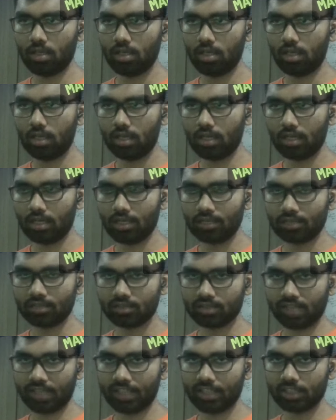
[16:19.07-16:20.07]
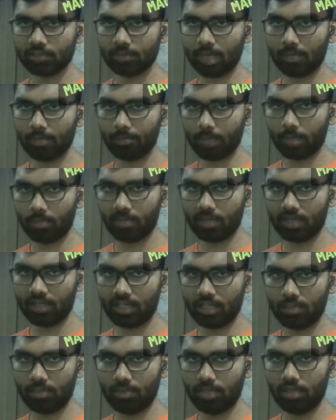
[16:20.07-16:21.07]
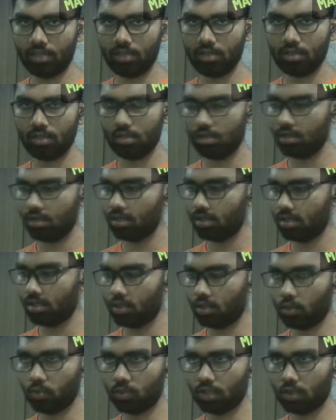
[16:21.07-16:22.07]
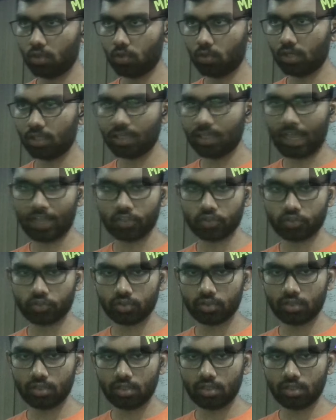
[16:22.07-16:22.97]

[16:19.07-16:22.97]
It syncs my public DB to the local cache.